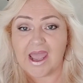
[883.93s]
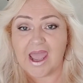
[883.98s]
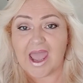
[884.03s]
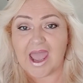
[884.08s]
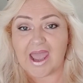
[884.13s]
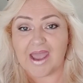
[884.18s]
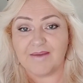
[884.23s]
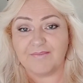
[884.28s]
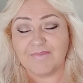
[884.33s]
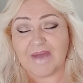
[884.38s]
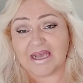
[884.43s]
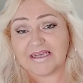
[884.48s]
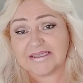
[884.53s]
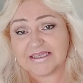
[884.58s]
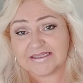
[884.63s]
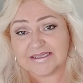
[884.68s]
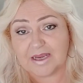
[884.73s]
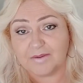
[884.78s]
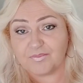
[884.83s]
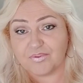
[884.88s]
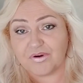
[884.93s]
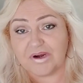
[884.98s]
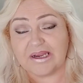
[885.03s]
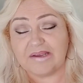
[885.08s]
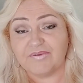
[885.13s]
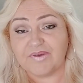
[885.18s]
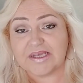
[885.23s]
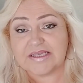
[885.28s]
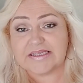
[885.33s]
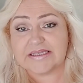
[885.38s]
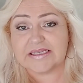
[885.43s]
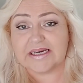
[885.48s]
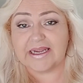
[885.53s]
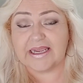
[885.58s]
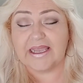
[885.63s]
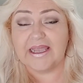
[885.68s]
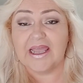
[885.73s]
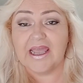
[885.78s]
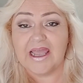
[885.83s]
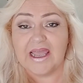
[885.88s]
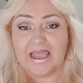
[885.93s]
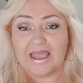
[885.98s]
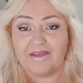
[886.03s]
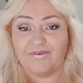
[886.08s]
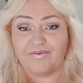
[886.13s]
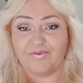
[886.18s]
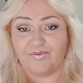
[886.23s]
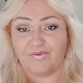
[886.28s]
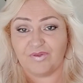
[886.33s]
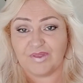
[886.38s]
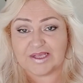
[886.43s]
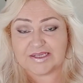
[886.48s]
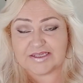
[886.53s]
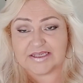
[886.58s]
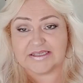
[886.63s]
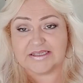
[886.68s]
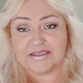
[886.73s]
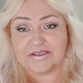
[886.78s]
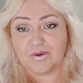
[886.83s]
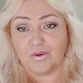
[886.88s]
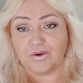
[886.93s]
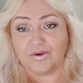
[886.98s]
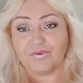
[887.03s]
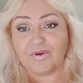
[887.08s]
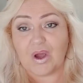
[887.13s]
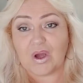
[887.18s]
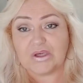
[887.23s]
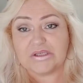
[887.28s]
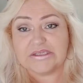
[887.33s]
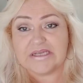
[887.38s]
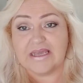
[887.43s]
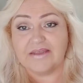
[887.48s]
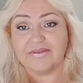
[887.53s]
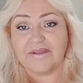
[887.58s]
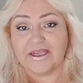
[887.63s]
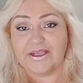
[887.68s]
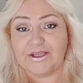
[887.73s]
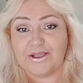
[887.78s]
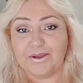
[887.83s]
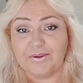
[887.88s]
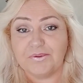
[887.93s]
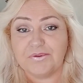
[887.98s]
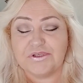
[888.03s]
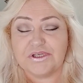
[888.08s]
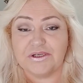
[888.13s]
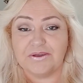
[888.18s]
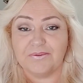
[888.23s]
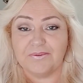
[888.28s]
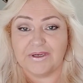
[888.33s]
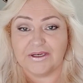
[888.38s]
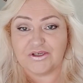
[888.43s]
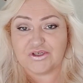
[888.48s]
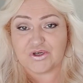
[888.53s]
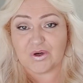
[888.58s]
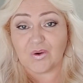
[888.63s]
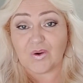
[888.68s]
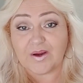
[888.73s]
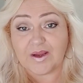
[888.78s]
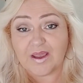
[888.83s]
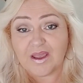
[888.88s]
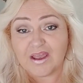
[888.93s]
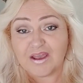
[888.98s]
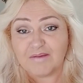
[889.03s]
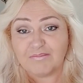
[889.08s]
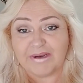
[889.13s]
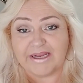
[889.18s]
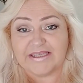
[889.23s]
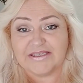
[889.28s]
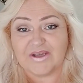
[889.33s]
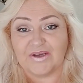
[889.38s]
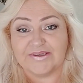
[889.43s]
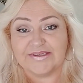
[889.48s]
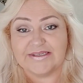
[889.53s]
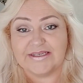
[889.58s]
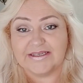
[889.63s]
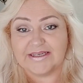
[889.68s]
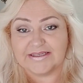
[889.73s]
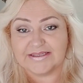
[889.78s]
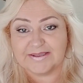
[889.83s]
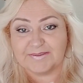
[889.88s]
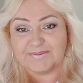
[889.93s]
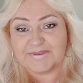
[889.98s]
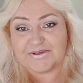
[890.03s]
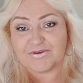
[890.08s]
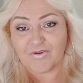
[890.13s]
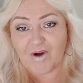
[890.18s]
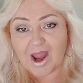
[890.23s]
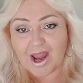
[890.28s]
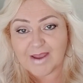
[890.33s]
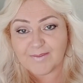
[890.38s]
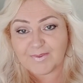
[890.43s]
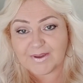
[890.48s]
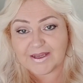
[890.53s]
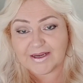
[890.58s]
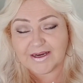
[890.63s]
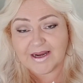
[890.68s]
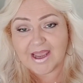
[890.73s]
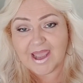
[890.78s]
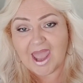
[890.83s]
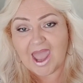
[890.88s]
As I said previously, if this is the sort of content that you do enjoy, please consider subscribing,